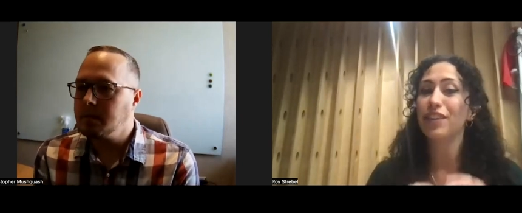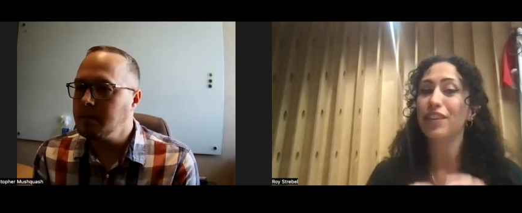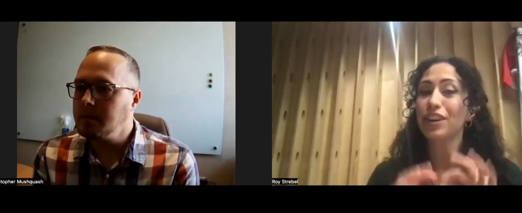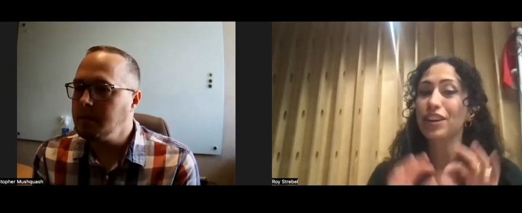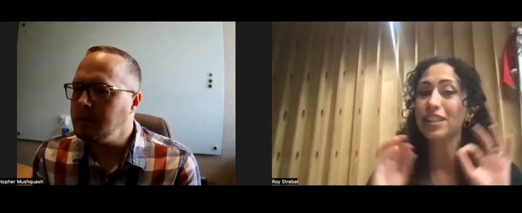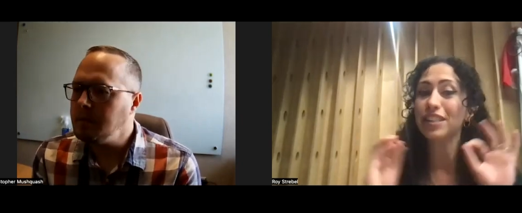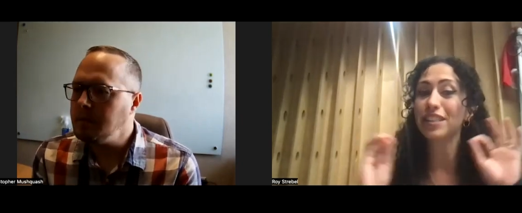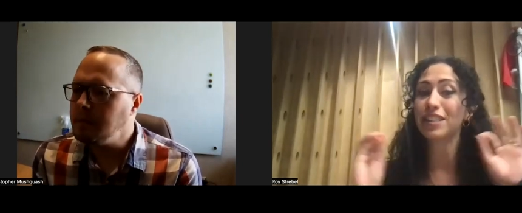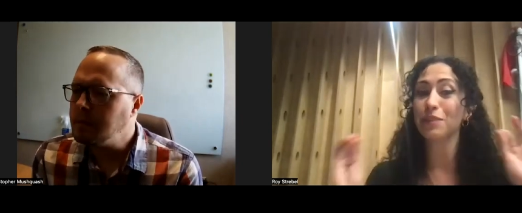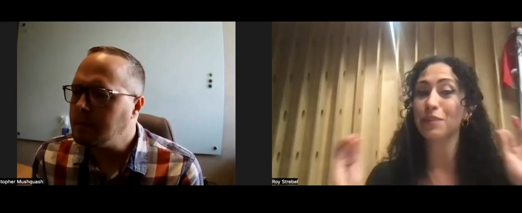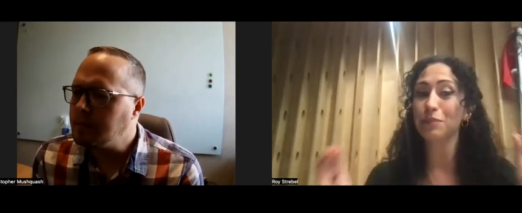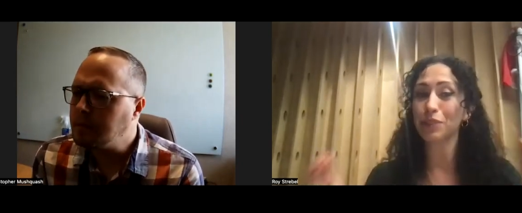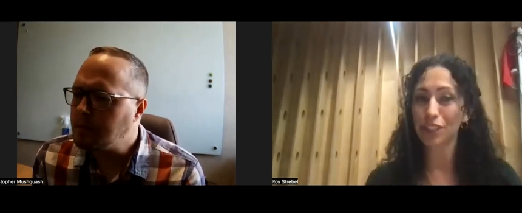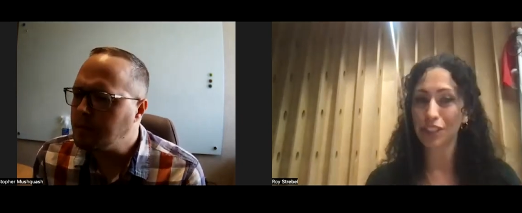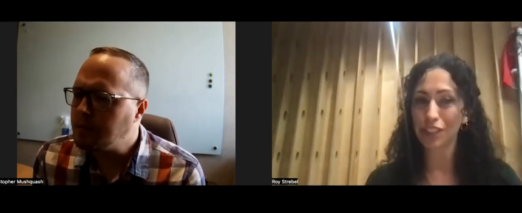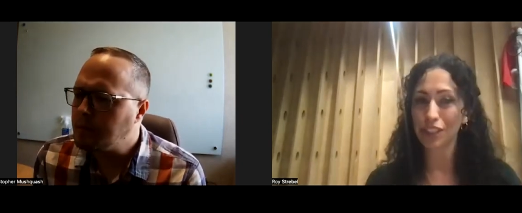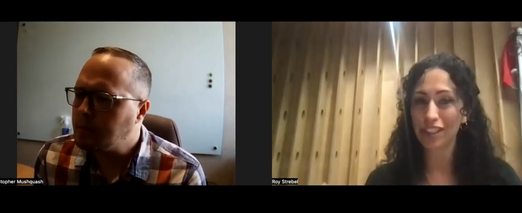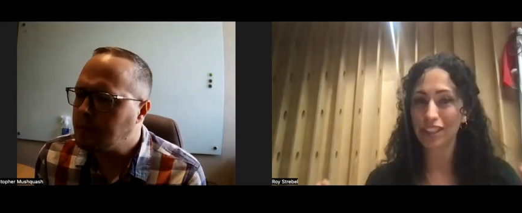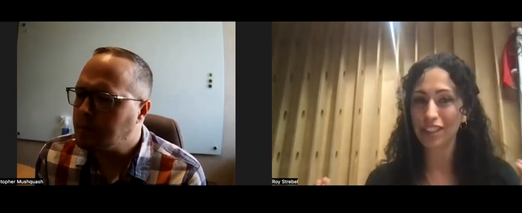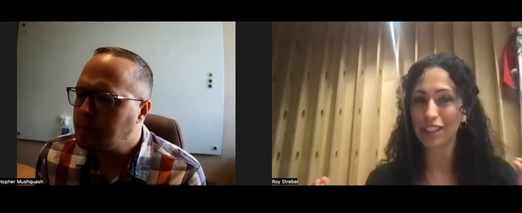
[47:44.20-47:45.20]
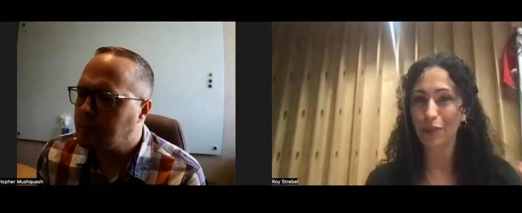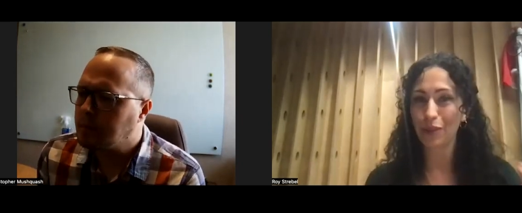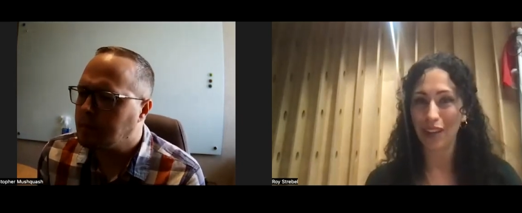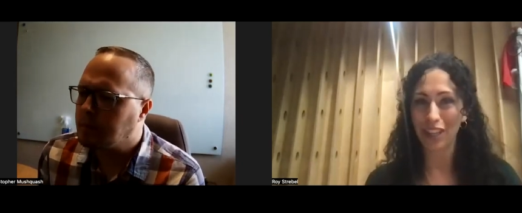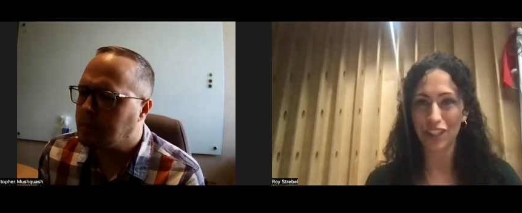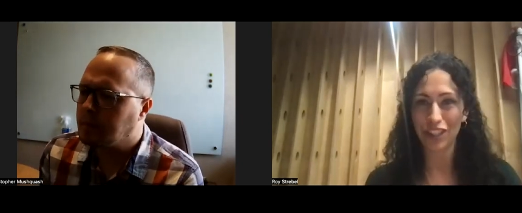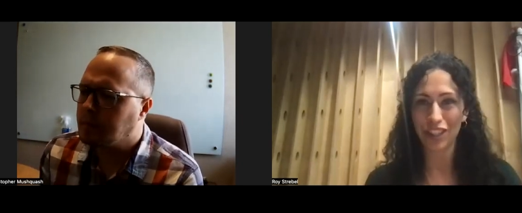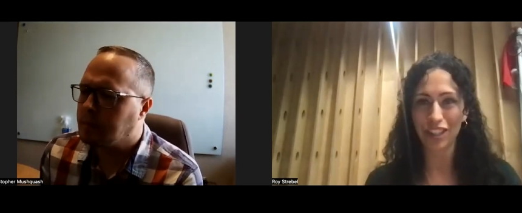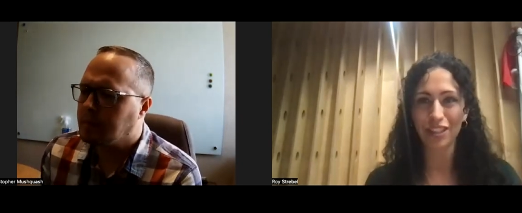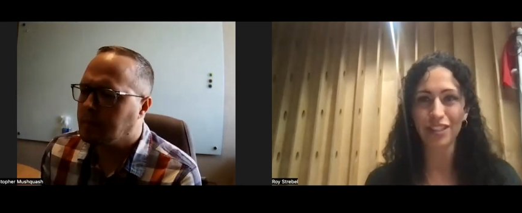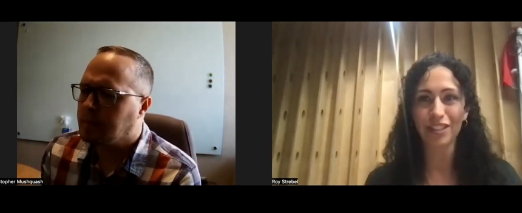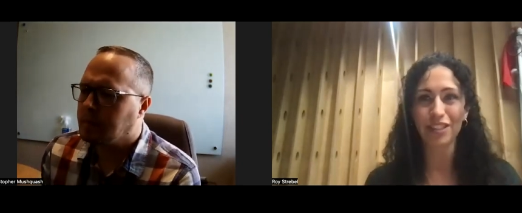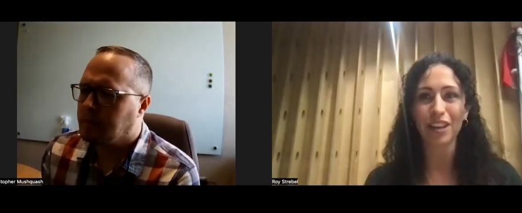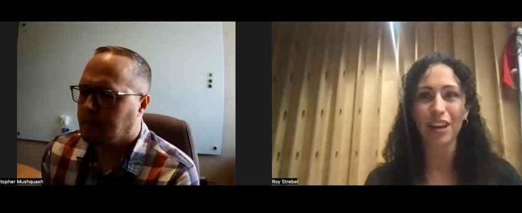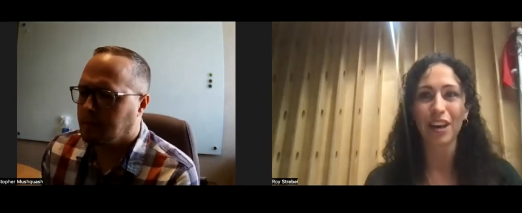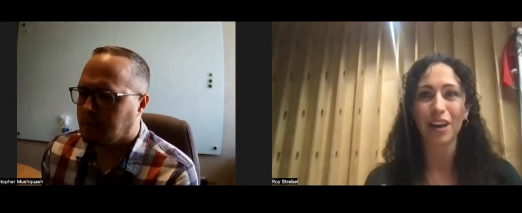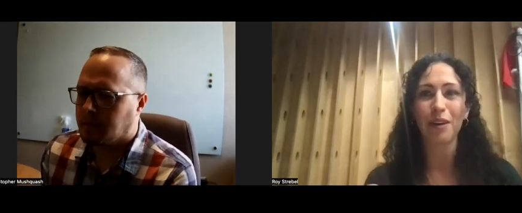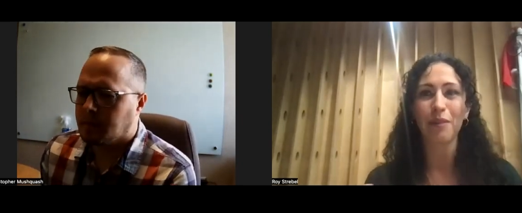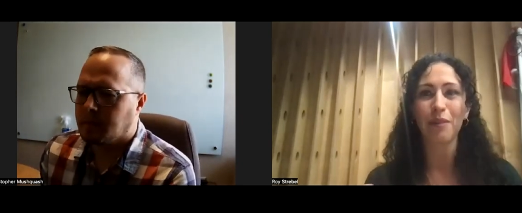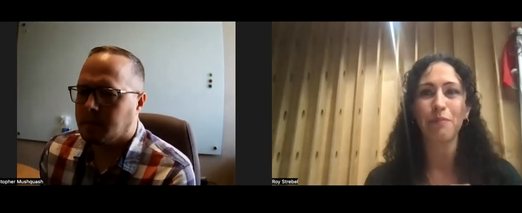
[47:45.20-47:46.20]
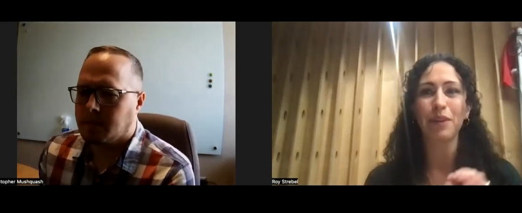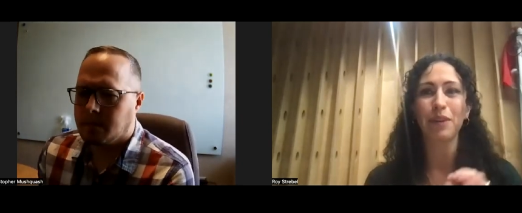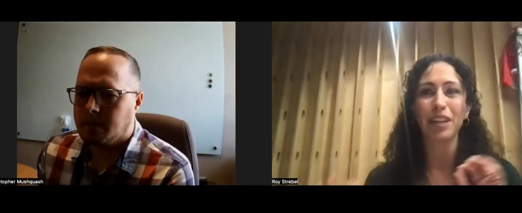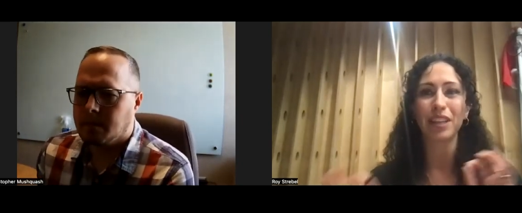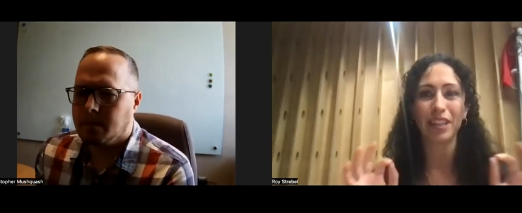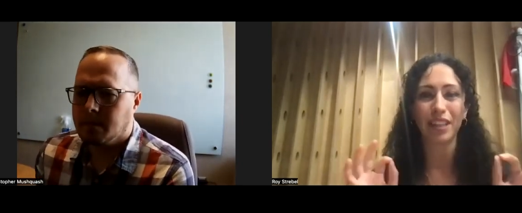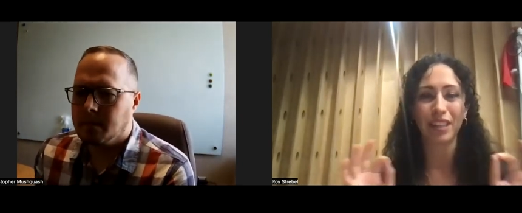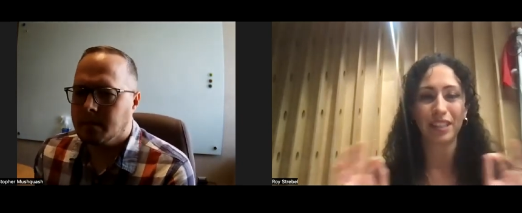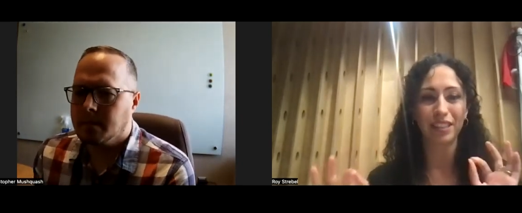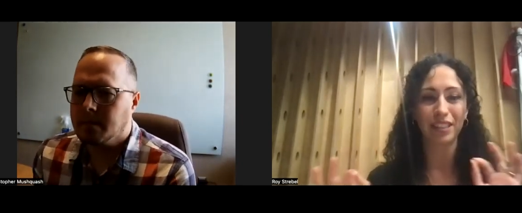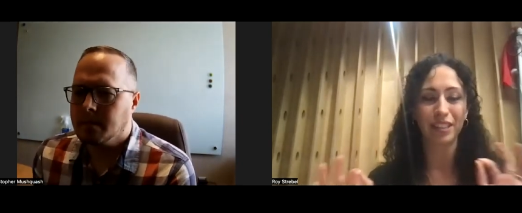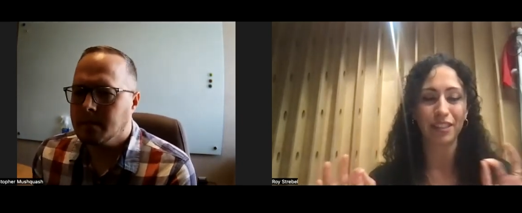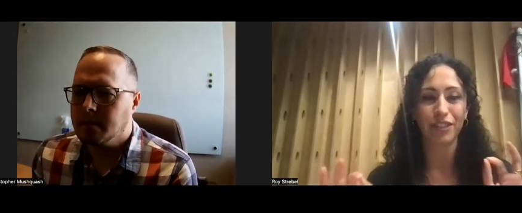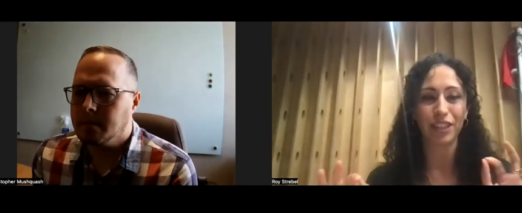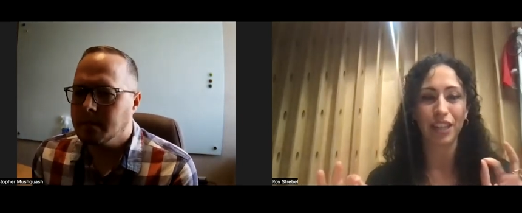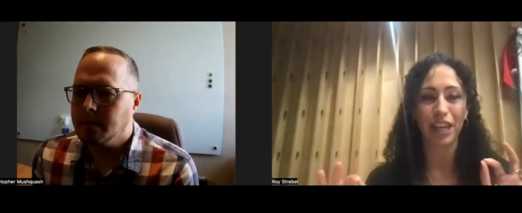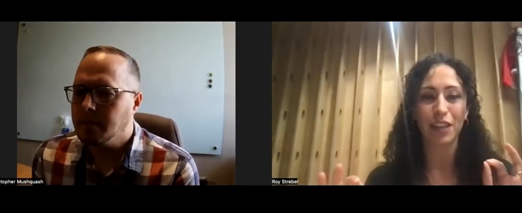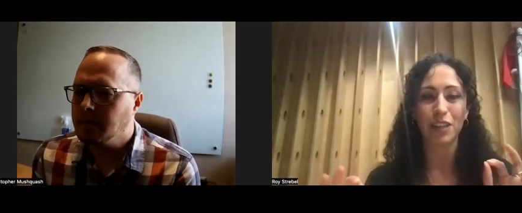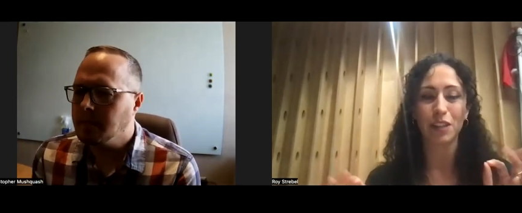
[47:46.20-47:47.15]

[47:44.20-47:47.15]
Speaker 1: very similar questions, um, but in different